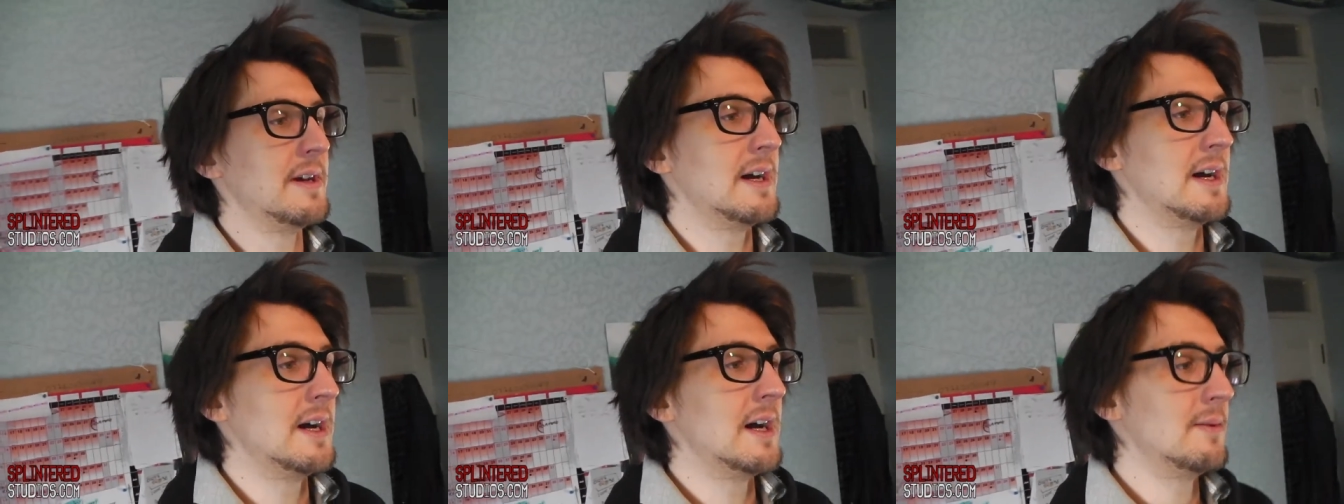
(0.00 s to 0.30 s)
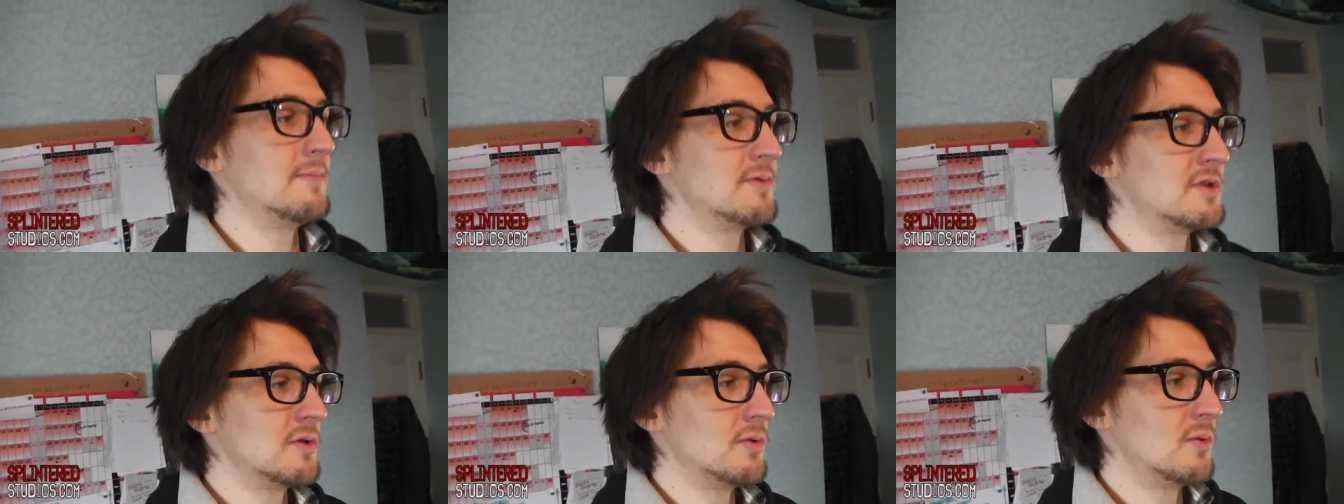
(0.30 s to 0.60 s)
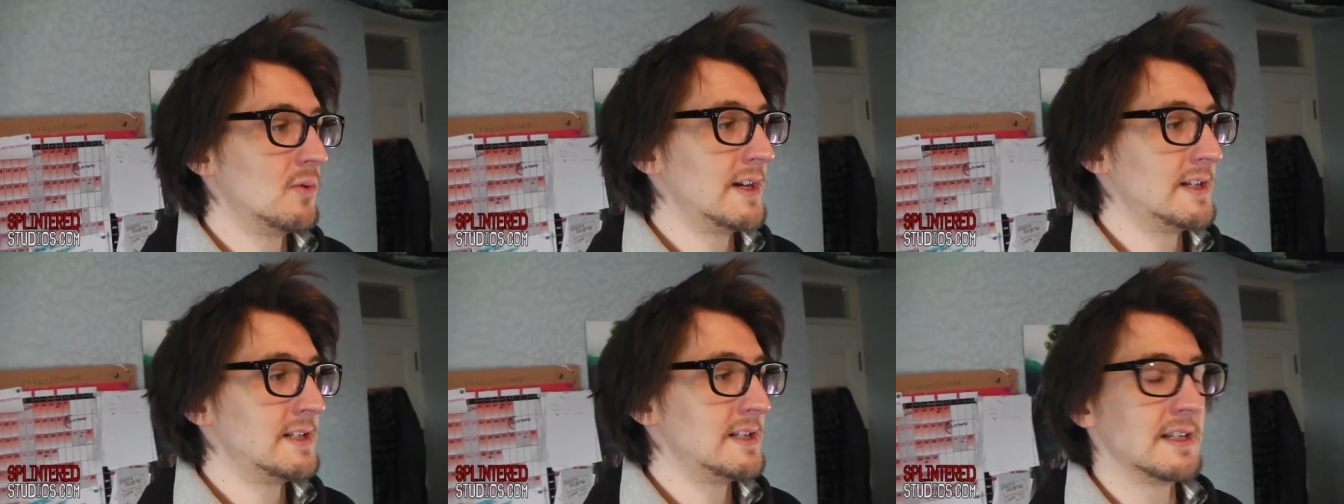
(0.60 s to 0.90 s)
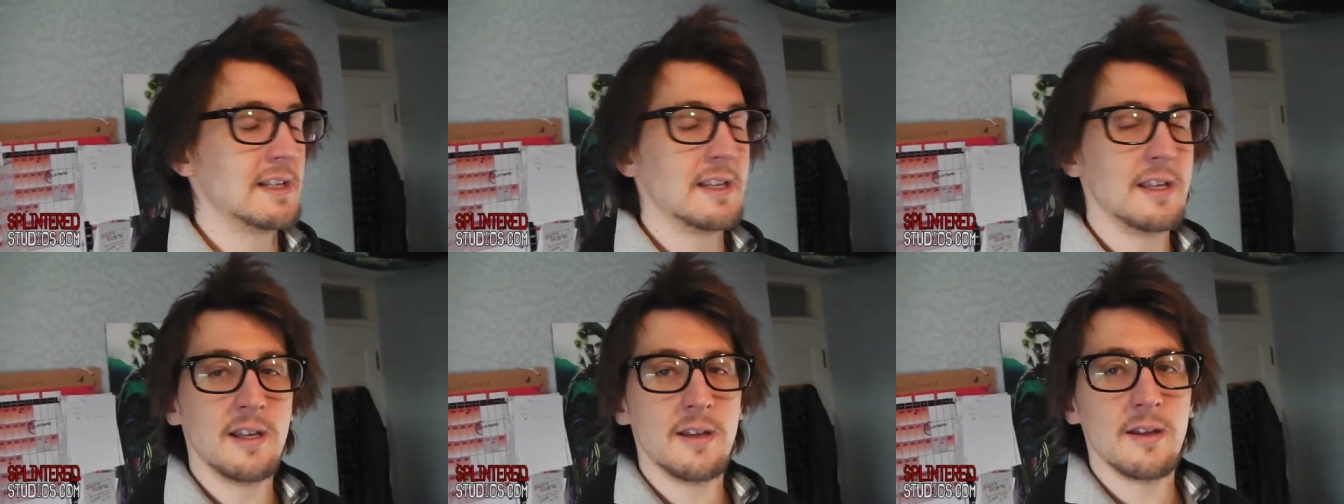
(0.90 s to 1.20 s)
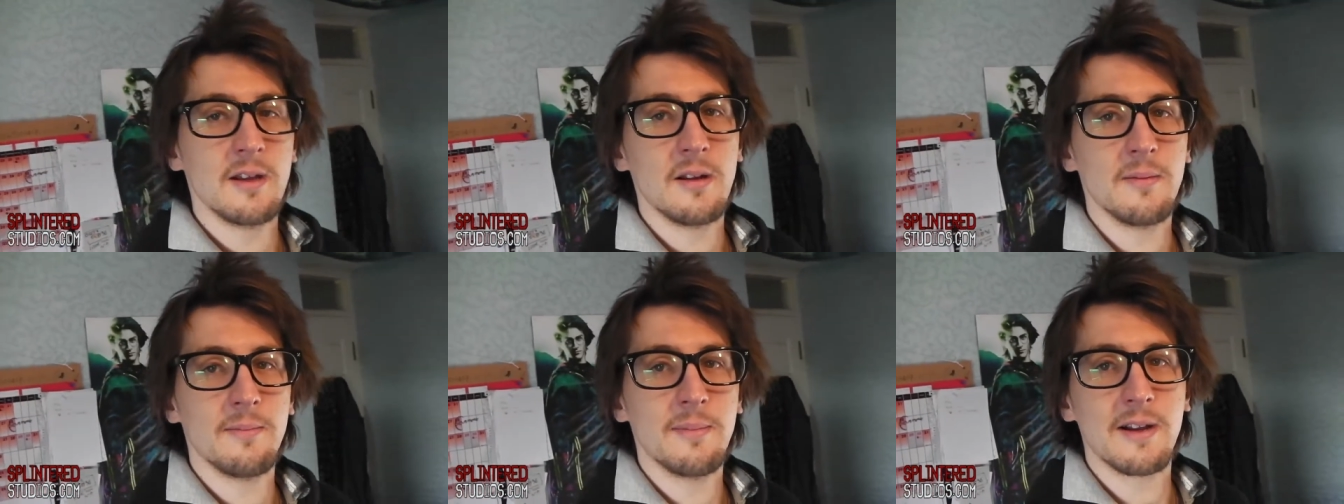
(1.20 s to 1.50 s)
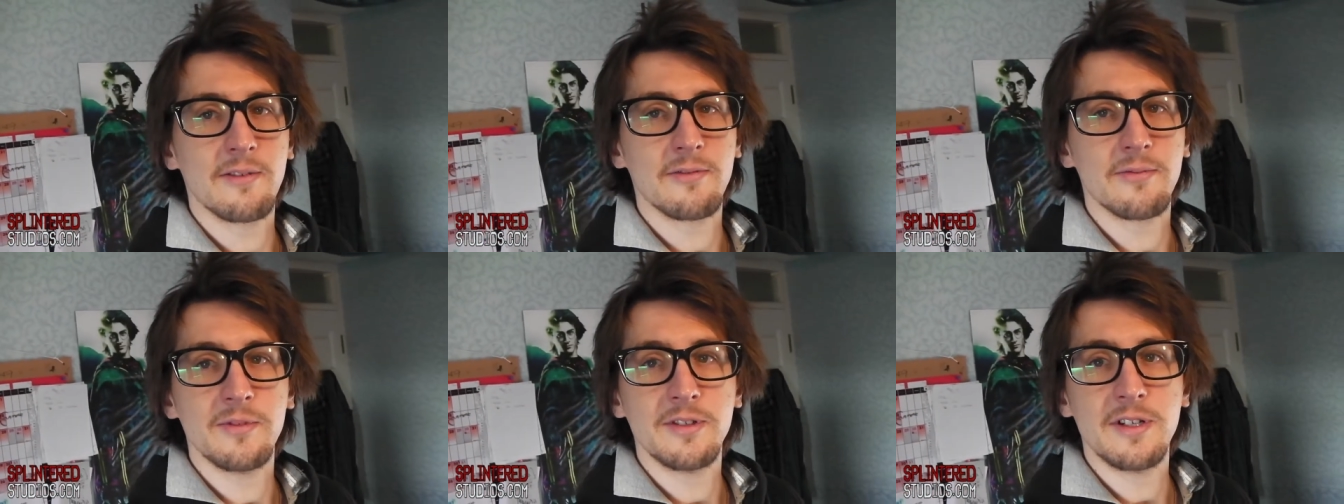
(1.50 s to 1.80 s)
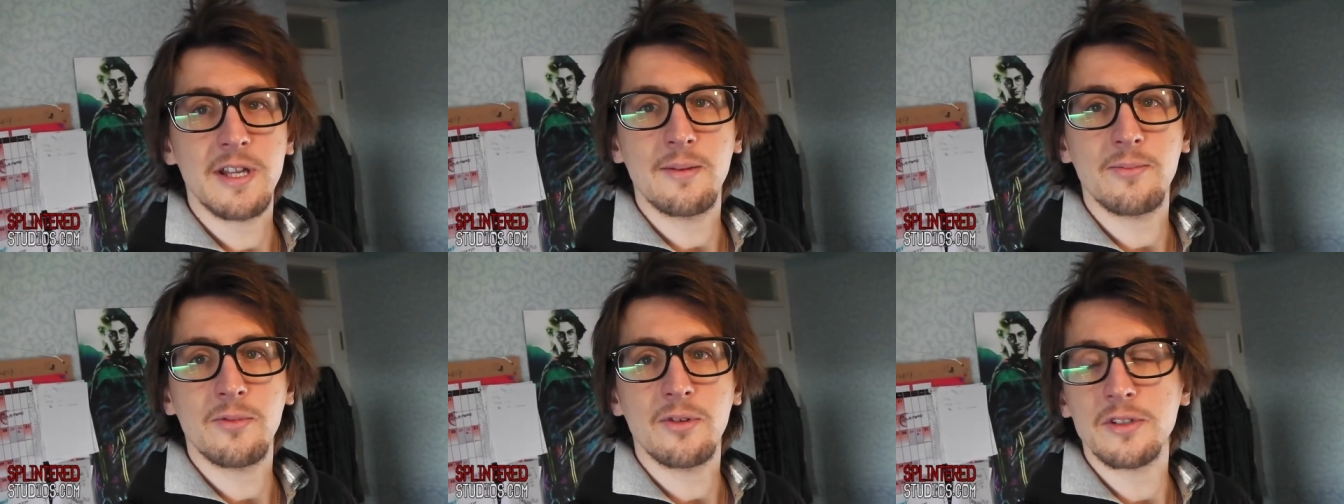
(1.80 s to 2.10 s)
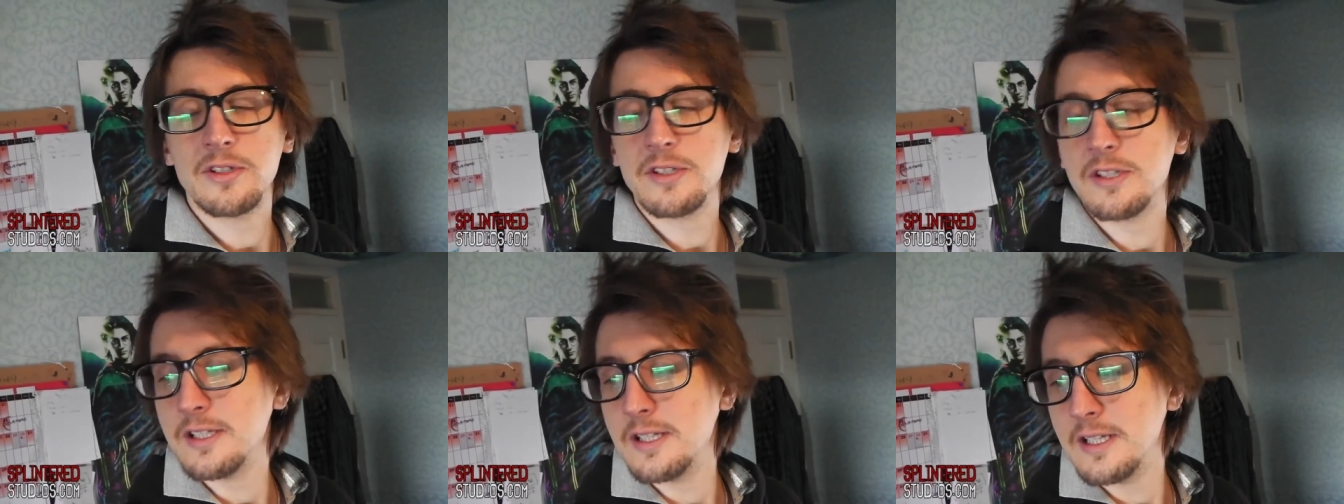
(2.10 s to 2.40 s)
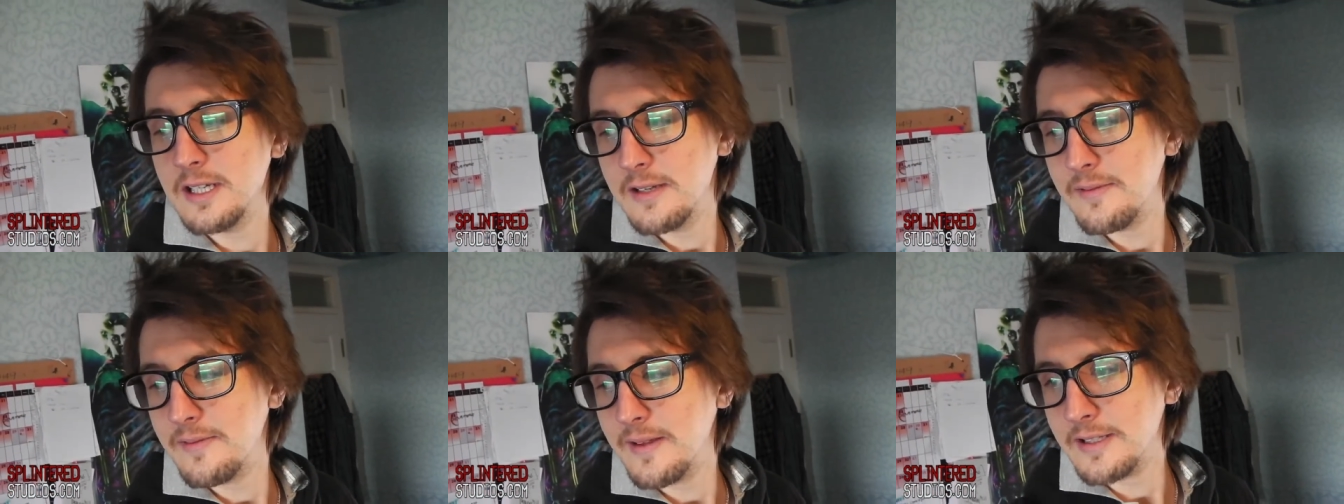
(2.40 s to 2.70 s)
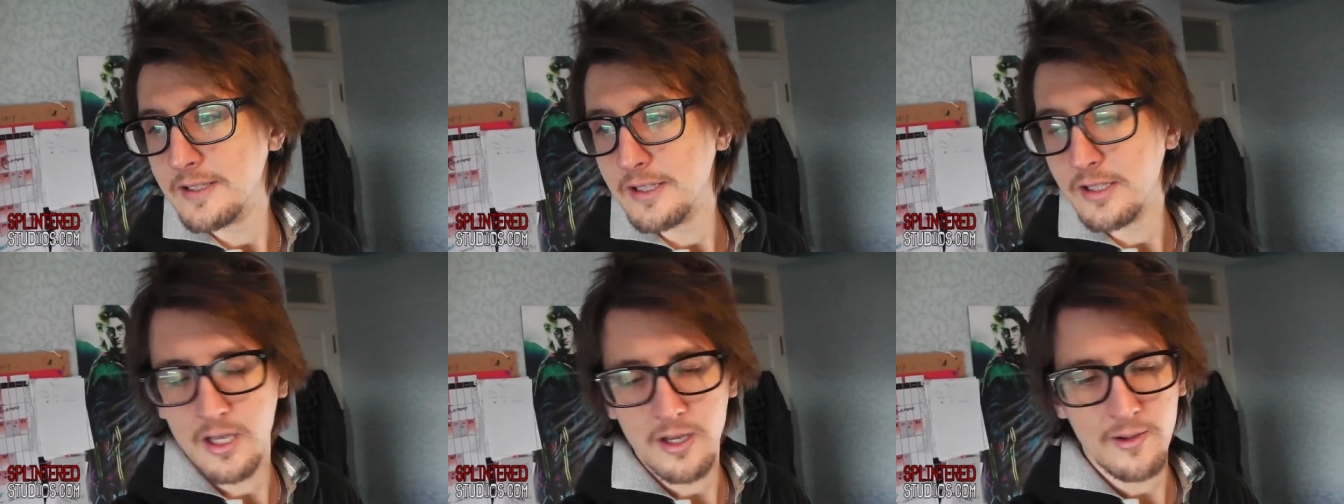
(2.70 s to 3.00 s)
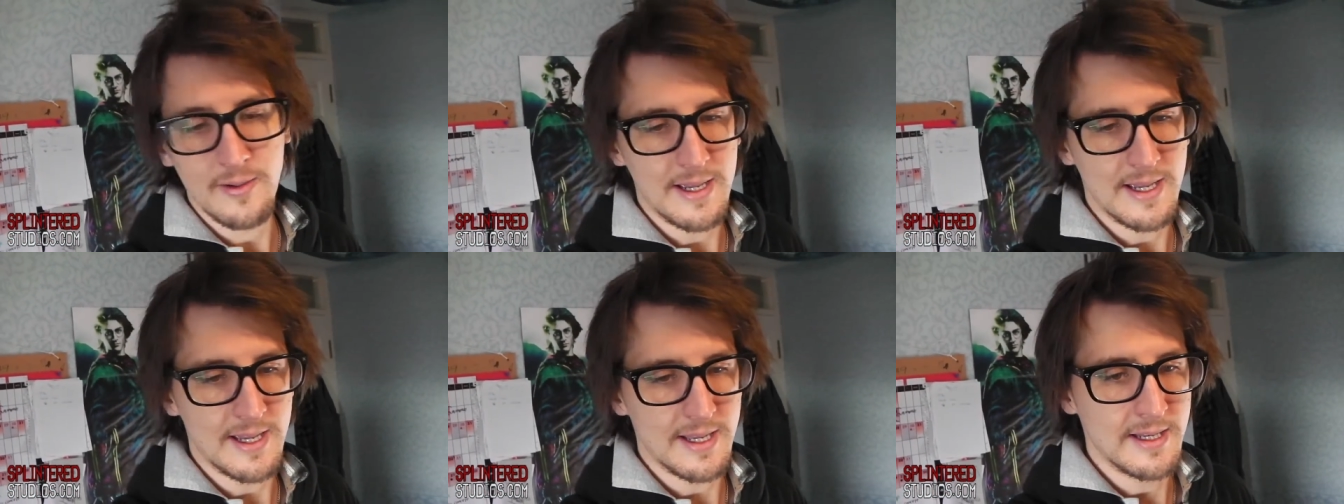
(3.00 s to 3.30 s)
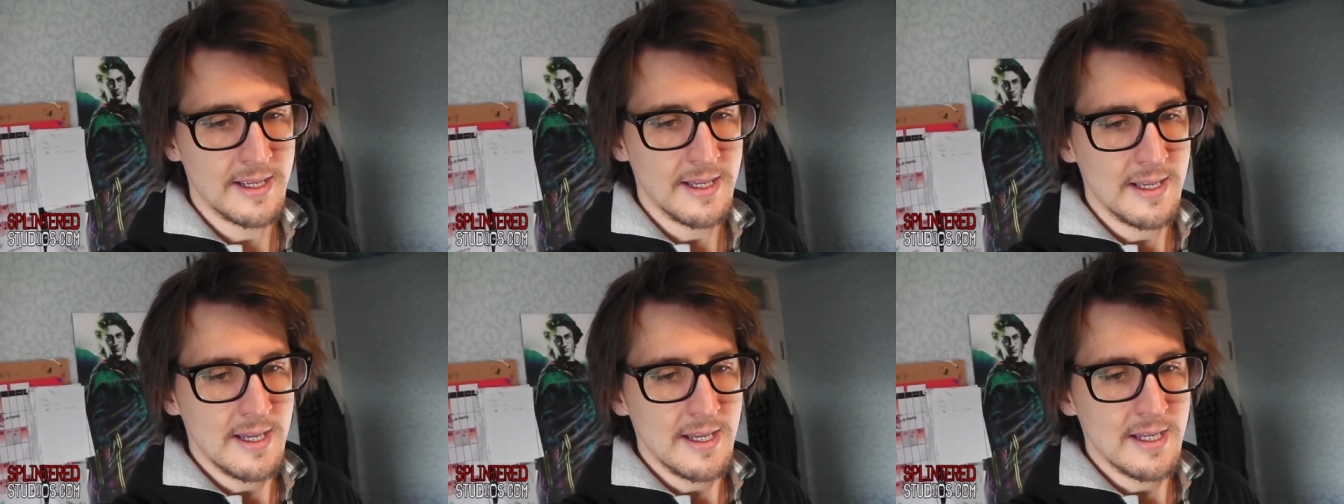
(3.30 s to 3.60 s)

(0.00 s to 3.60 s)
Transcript: I'm still waiting to hear back from the Delamore to see if that's a go-ahead.